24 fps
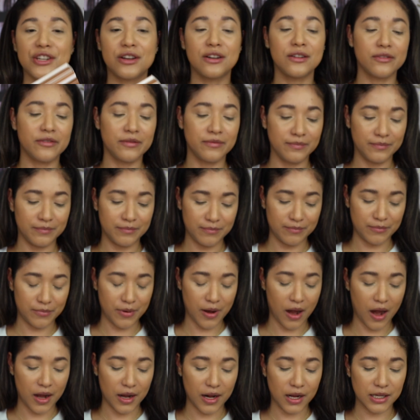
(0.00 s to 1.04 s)
gel
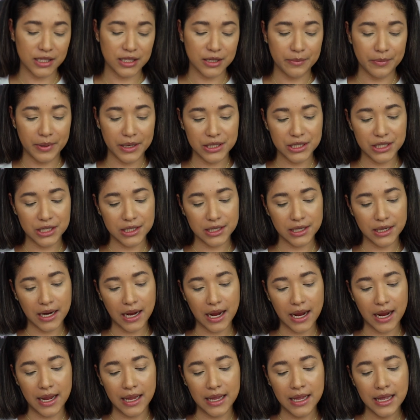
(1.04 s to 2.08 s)
product by
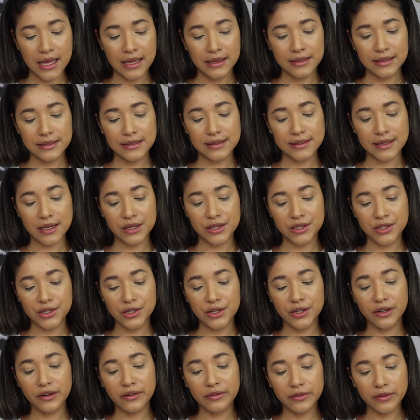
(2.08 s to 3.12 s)
Chantecaille. This is a
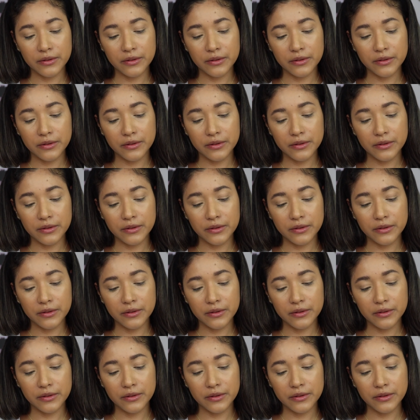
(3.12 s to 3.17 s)
sheer